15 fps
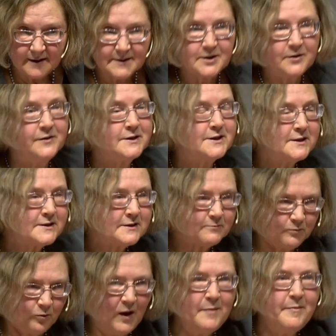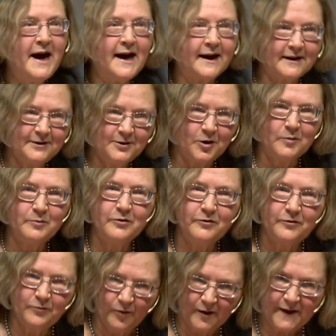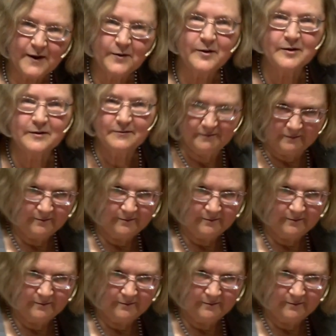So this is way back, you know, when they were